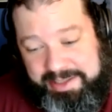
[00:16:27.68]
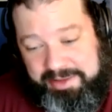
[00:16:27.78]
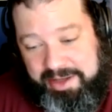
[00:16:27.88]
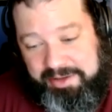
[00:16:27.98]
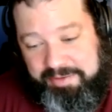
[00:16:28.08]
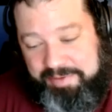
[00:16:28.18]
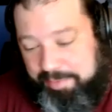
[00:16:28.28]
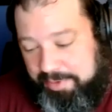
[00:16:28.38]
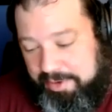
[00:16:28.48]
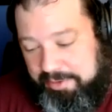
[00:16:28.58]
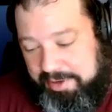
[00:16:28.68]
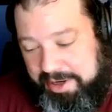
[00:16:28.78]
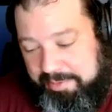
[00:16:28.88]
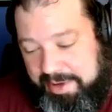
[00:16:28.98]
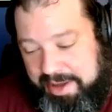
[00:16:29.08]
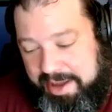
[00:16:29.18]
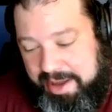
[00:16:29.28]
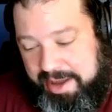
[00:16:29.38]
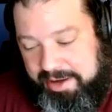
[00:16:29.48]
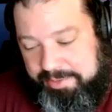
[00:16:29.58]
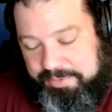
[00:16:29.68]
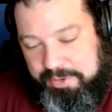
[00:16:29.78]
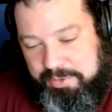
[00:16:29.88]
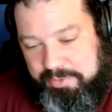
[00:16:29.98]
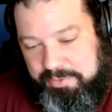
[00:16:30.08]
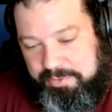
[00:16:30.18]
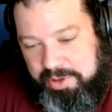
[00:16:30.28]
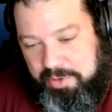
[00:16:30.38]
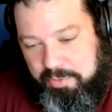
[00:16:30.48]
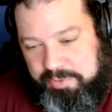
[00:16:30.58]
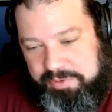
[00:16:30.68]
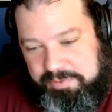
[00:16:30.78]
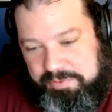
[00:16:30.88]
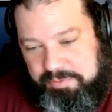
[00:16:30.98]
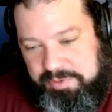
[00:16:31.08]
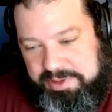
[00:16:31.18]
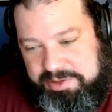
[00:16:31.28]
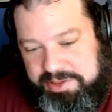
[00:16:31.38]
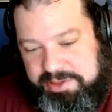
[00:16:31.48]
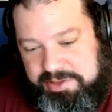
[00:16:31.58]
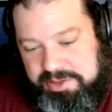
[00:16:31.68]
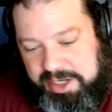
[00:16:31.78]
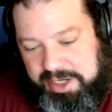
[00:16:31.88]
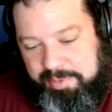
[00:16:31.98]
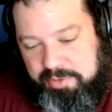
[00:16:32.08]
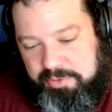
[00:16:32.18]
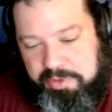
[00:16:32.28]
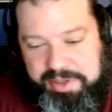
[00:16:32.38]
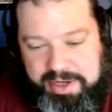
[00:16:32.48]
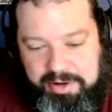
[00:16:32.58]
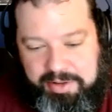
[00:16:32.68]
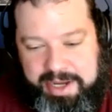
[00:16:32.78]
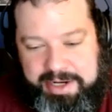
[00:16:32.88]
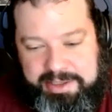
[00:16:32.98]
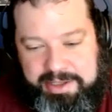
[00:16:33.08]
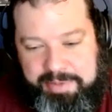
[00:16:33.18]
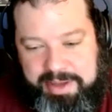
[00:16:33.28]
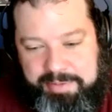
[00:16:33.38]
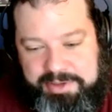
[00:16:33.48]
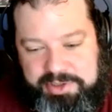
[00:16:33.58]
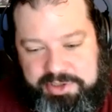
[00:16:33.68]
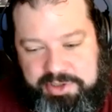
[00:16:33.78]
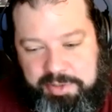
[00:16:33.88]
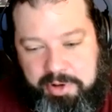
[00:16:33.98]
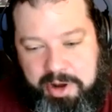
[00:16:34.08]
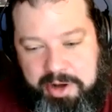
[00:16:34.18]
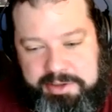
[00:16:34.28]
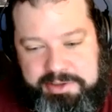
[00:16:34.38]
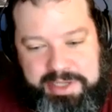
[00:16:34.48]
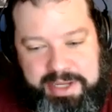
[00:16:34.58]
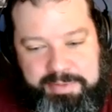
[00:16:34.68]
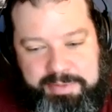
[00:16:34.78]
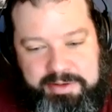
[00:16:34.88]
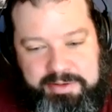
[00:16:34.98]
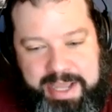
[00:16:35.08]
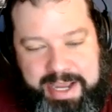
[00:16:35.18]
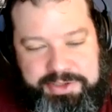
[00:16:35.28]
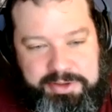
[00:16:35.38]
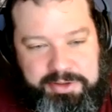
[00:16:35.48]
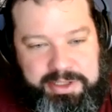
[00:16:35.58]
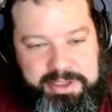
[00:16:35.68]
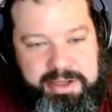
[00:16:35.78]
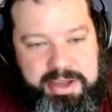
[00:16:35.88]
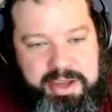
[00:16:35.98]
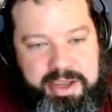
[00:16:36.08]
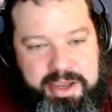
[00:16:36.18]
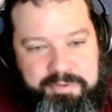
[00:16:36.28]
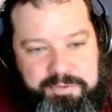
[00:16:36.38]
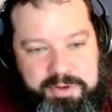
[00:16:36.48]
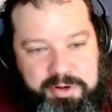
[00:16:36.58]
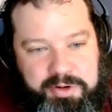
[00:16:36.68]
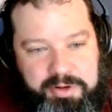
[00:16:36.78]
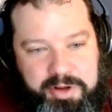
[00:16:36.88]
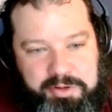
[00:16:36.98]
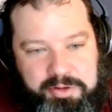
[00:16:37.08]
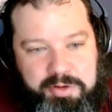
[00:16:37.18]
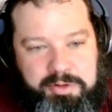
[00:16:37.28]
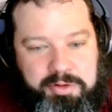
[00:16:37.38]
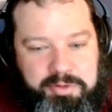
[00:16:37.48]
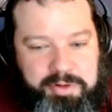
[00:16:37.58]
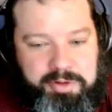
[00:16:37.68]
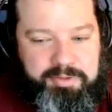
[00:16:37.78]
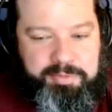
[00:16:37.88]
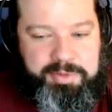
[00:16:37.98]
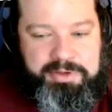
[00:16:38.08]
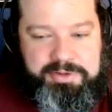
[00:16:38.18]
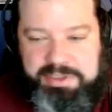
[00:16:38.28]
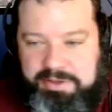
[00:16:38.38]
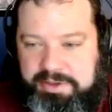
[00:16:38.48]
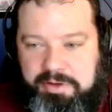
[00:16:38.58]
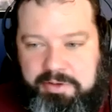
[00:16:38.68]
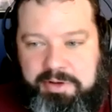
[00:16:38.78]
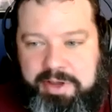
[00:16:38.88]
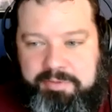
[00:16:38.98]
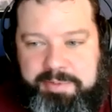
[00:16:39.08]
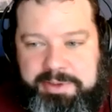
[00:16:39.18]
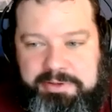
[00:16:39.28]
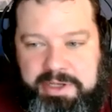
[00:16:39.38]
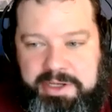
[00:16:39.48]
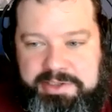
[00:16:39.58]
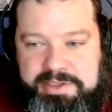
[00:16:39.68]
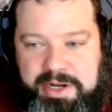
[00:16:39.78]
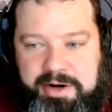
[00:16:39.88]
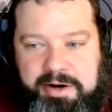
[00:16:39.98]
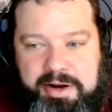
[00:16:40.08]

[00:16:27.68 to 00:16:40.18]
love that program. So, let's talk about North Carolina and then maybe just a broader statement nationally. If you're a local government utility, local government center,